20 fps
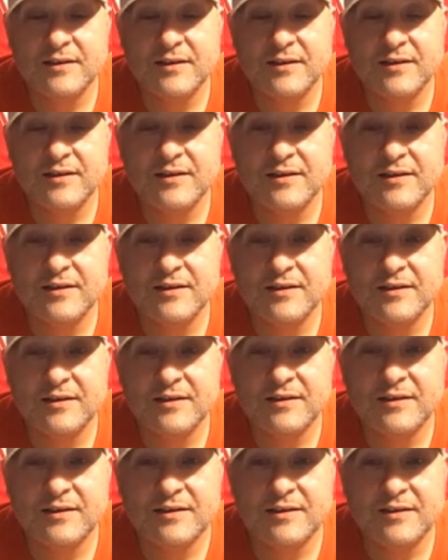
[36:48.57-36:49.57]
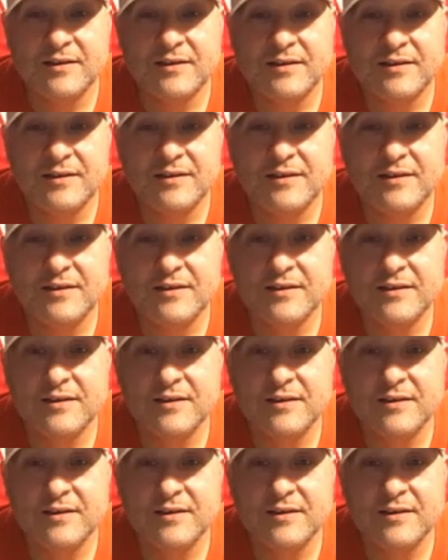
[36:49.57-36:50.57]

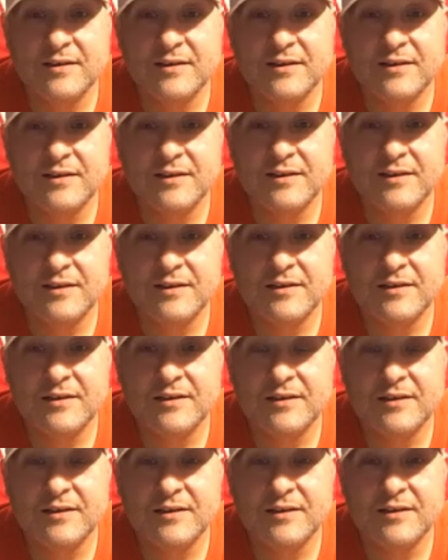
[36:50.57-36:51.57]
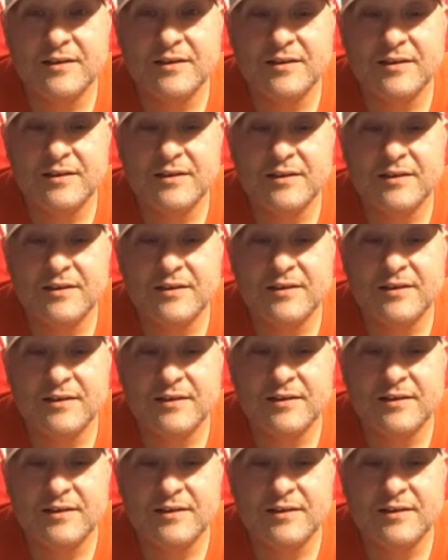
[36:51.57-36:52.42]
[no speech]